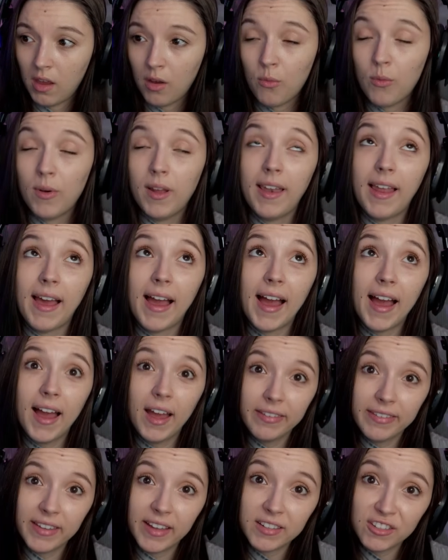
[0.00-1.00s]
Well, I
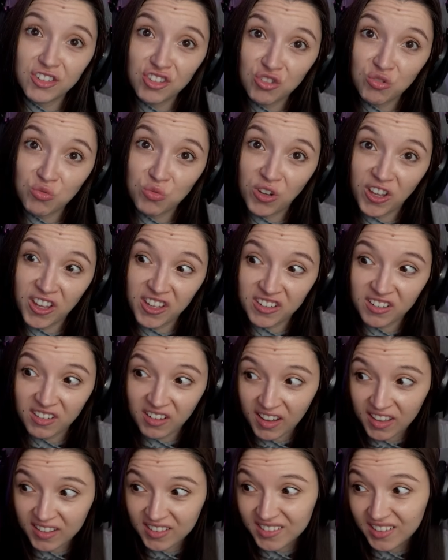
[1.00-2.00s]
Vlad that did wear a
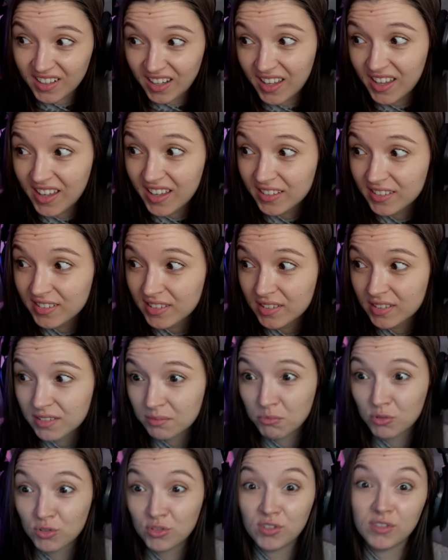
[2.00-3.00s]
red dress
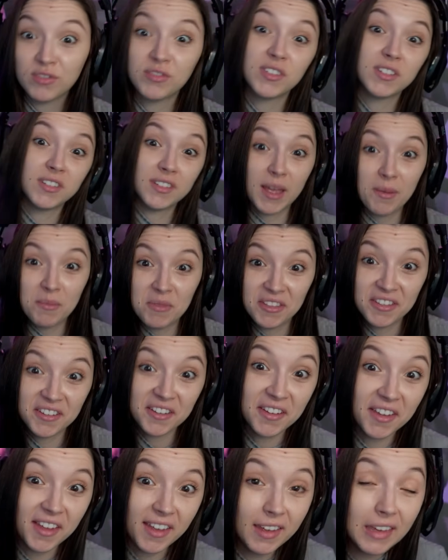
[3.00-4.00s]
most of the time in the
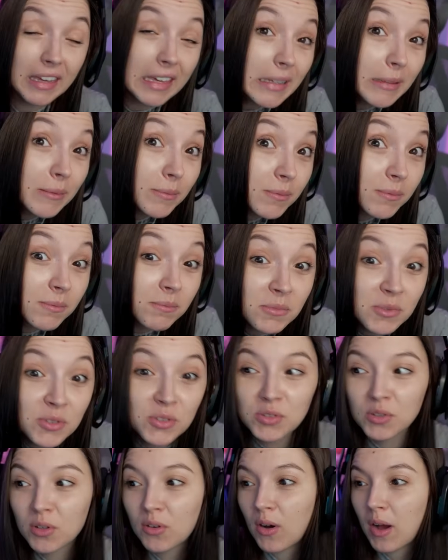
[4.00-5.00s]
game,
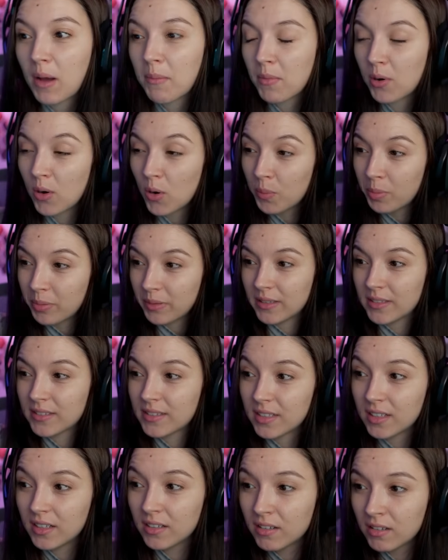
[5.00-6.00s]
so I'm hoping it's
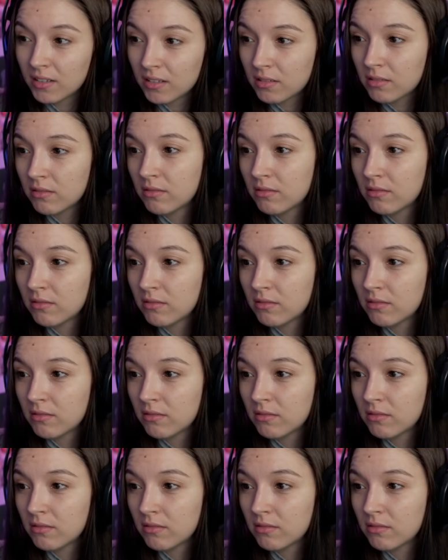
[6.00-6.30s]
her.